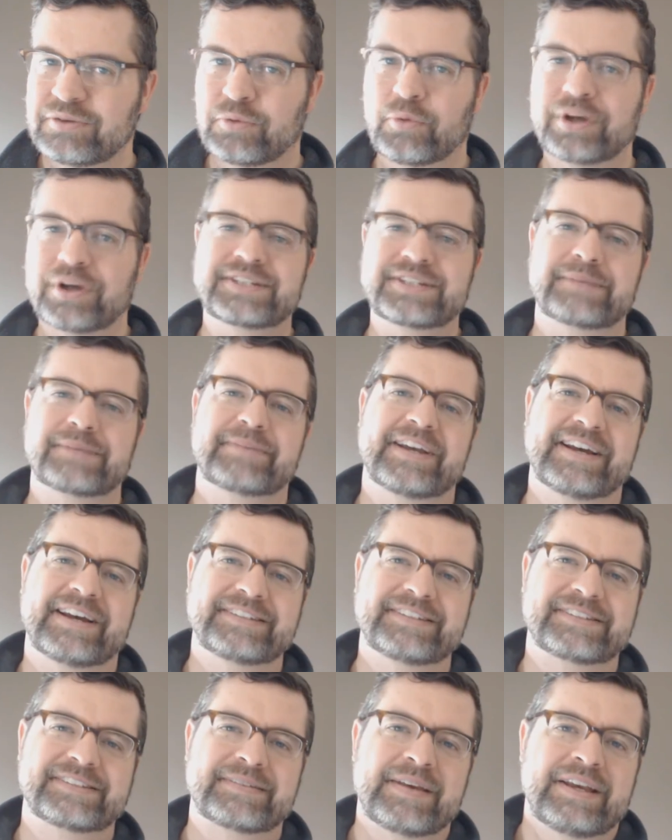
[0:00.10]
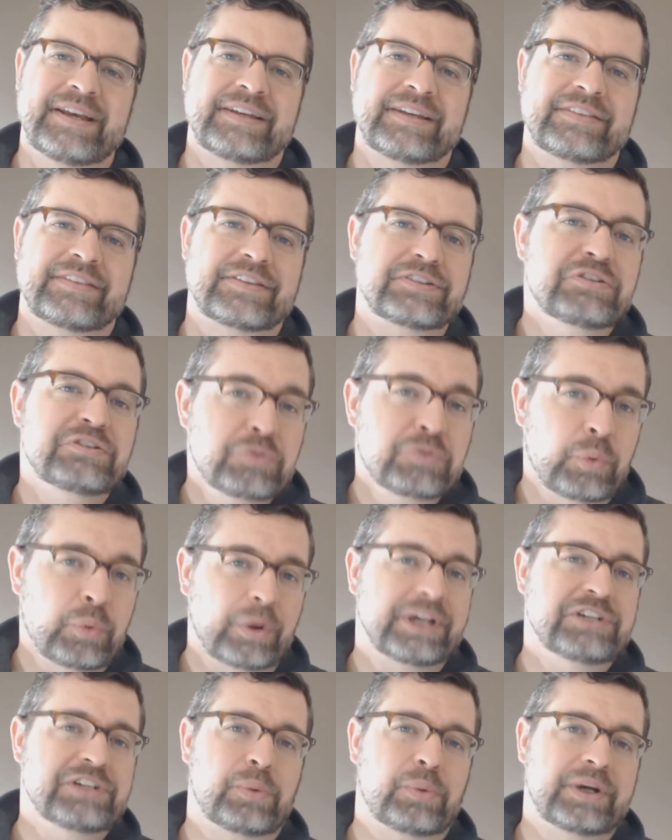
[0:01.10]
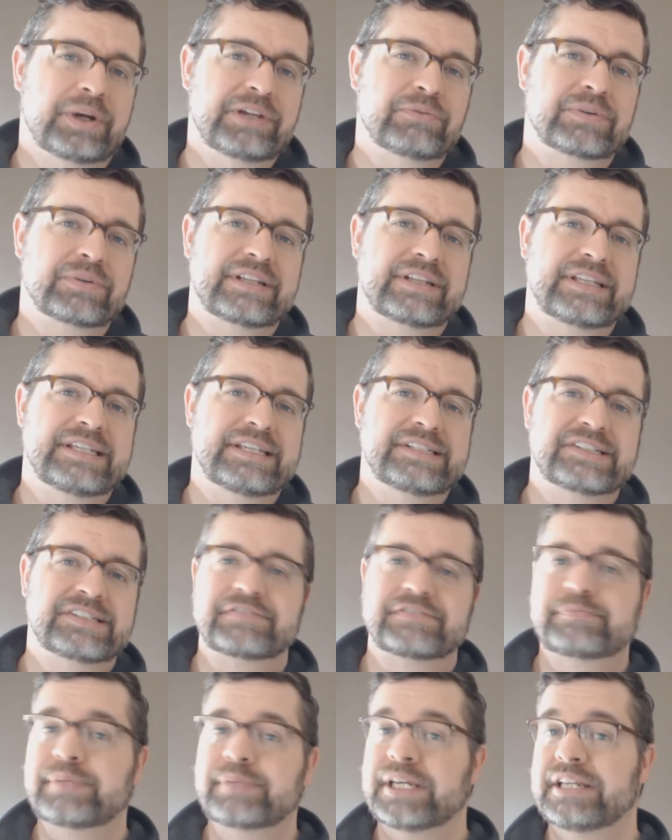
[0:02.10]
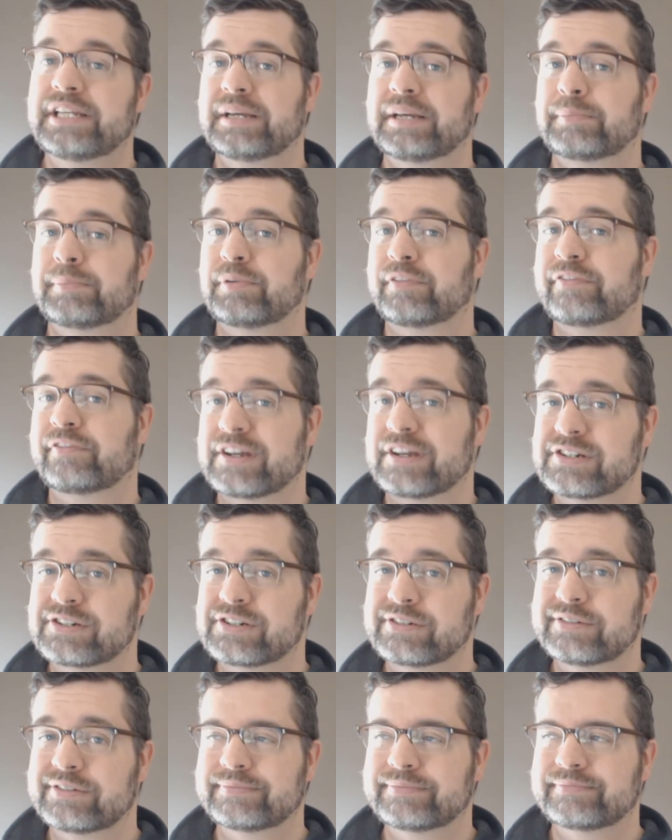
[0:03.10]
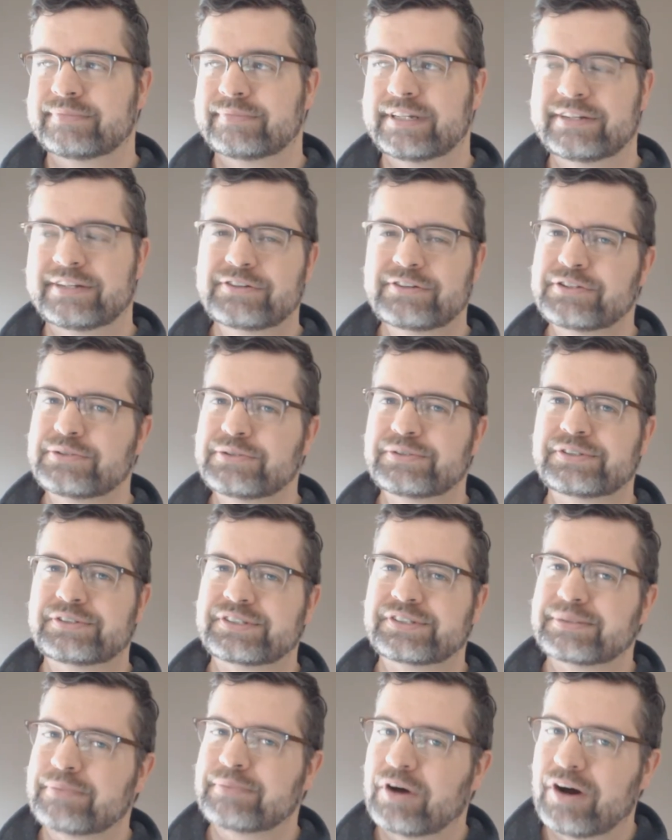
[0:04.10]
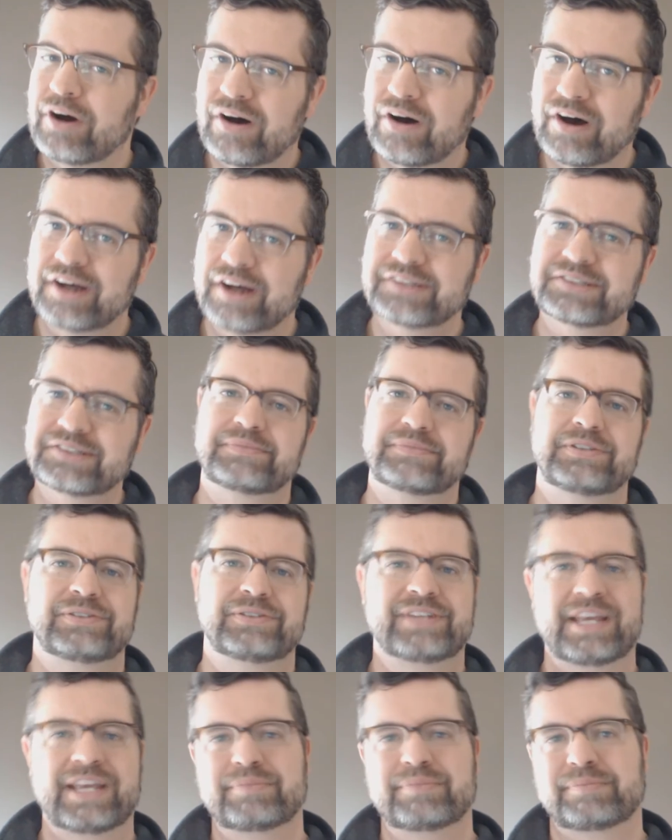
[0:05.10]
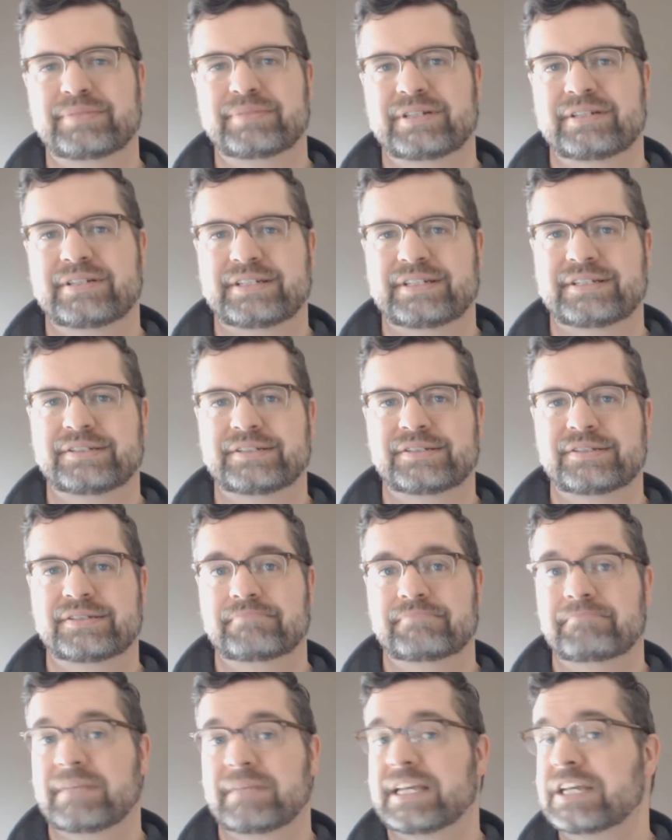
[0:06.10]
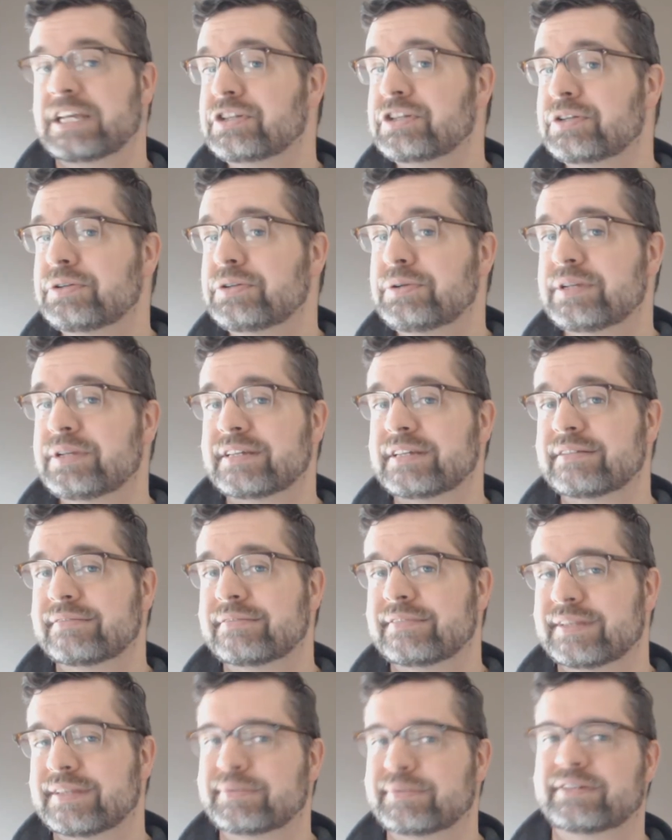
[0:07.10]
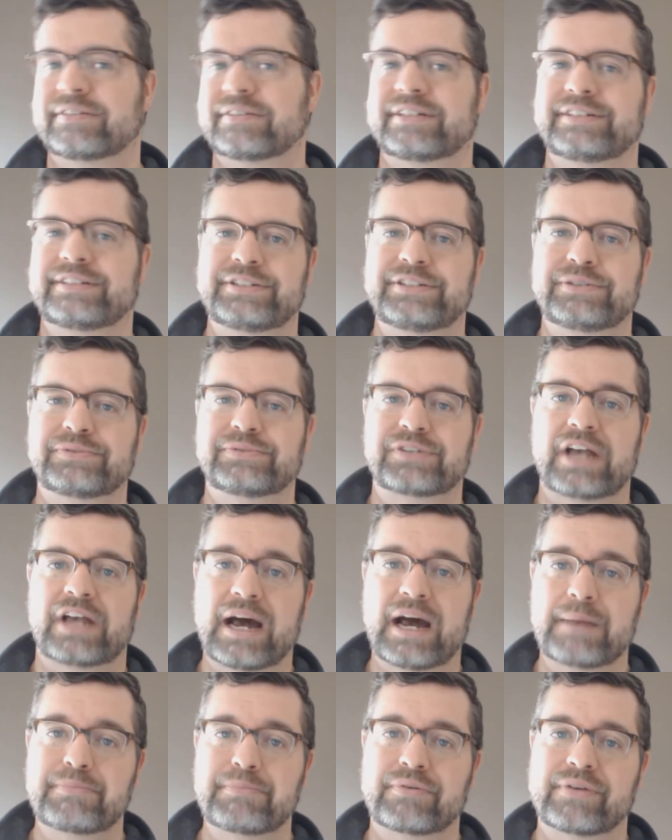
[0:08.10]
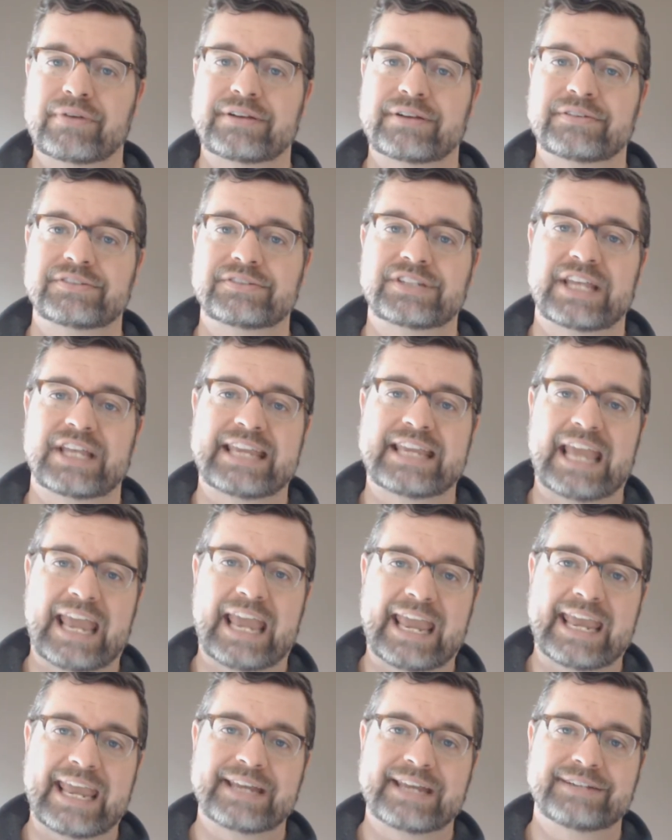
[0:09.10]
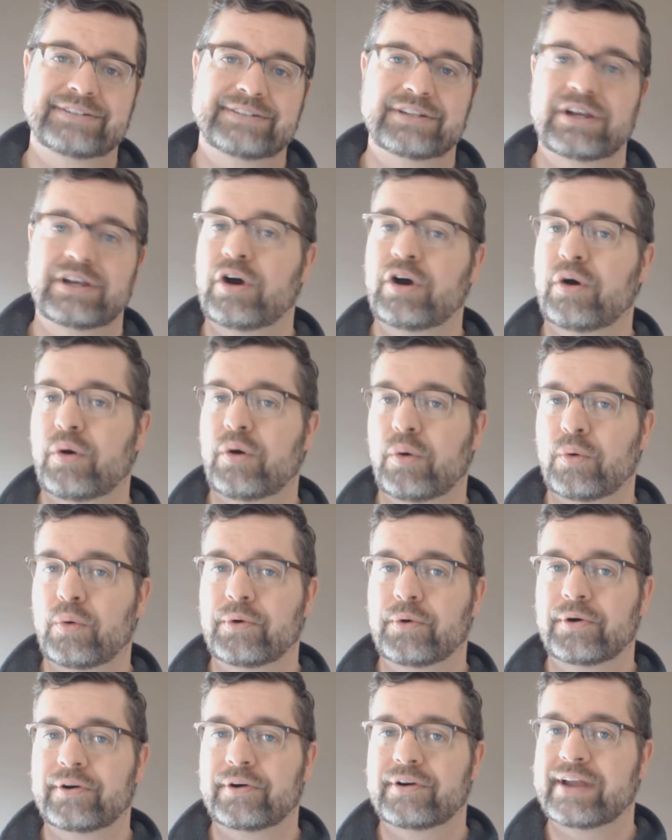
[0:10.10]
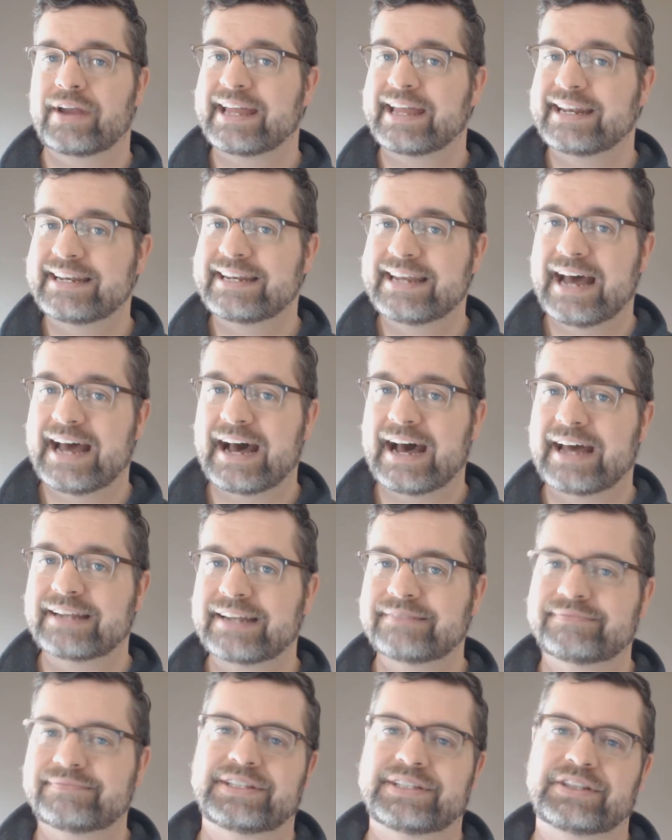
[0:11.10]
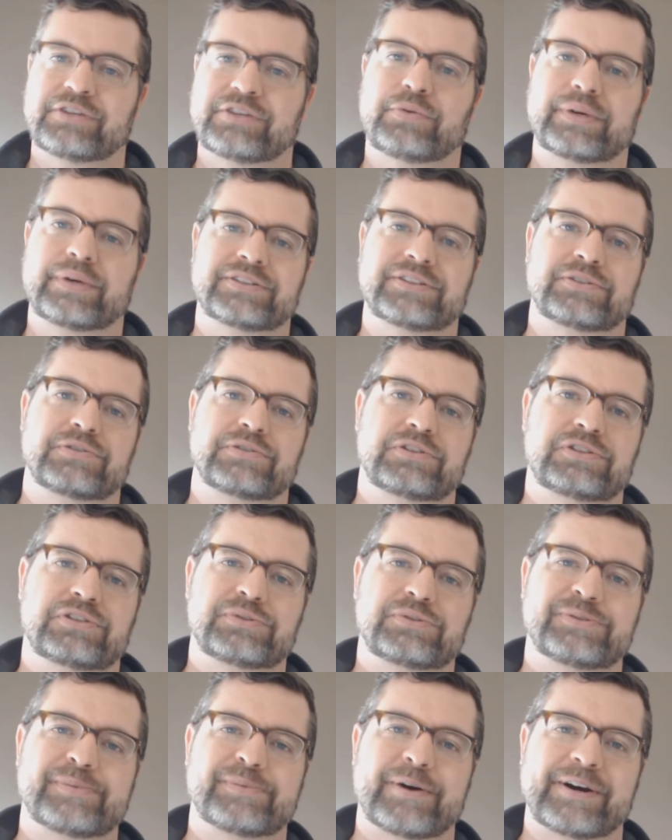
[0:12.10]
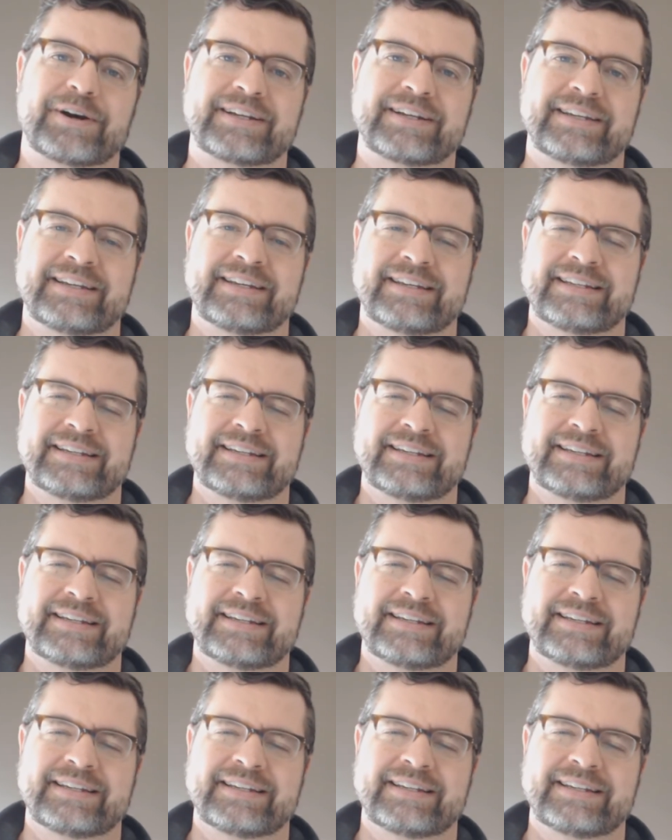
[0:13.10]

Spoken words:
What's up, guys? The 2020 release of PDM Professional introduced some awesome new capabilities, including the ability to use operators like and, or, and not in the quick search toolbar.